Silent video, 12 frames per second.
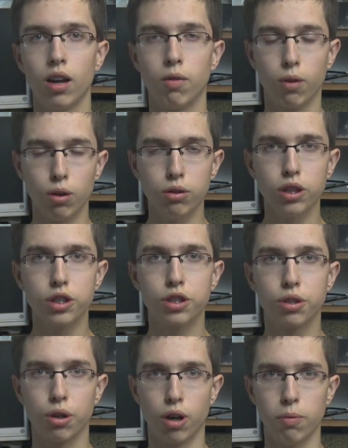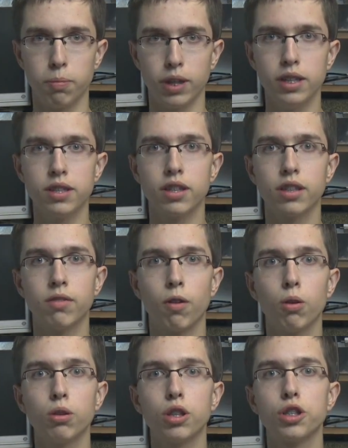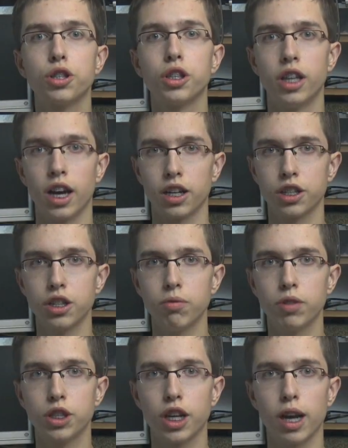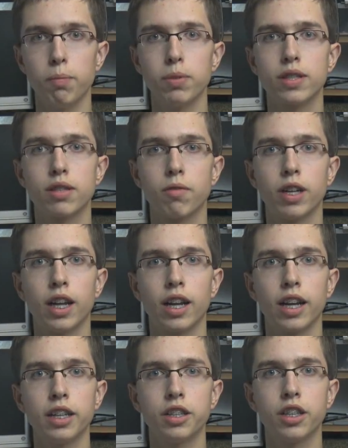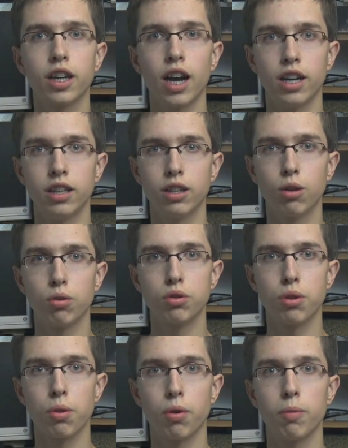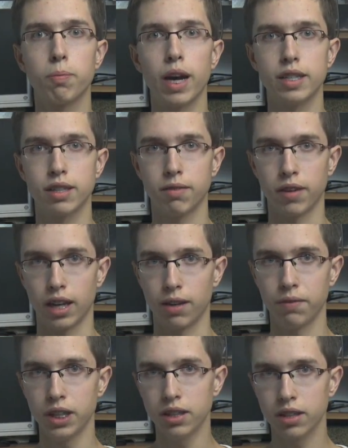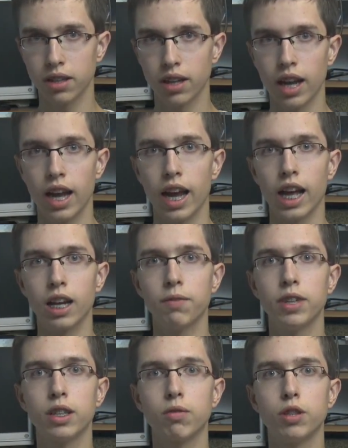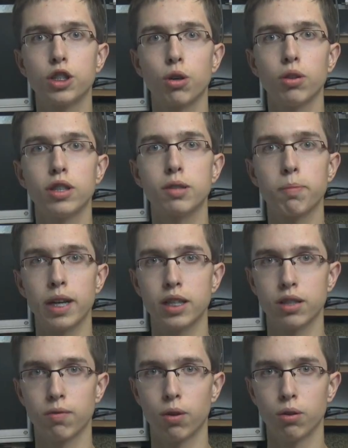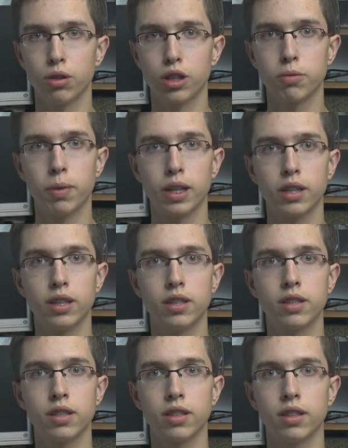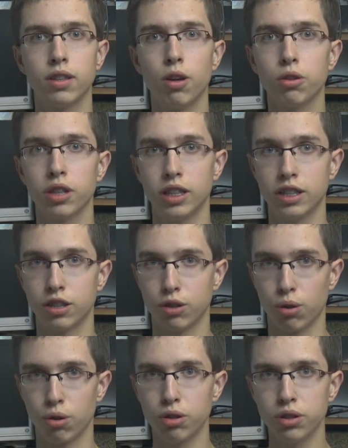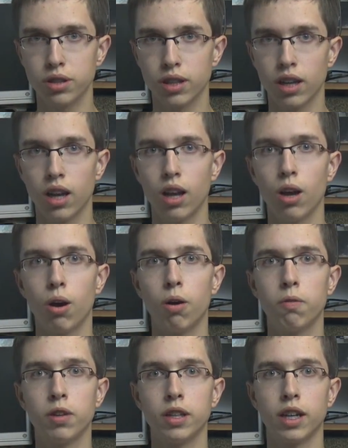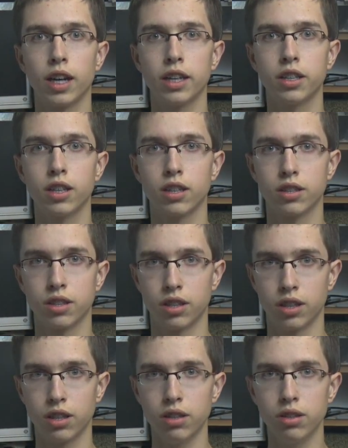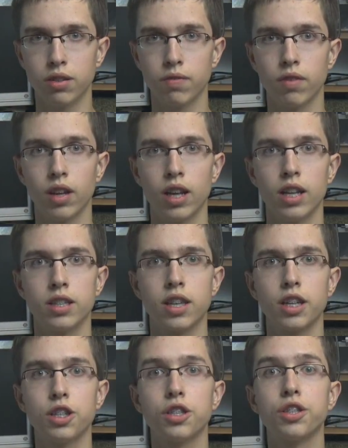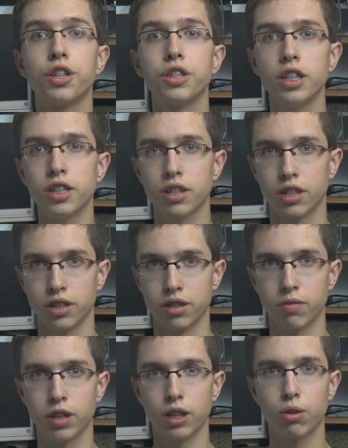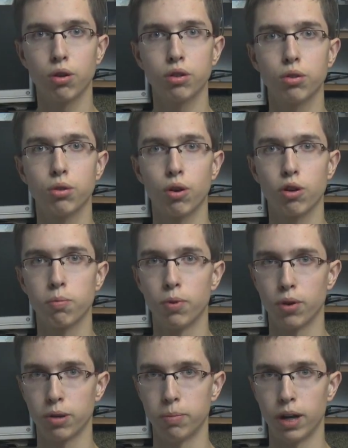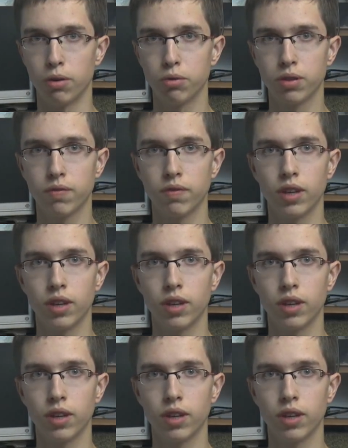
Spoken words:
Voltage drop is a voltage reduction which happens when electric current goes through a passive element which only spends voltage but is not its source of an electrical circuit, such as resistors we are going to talk more about.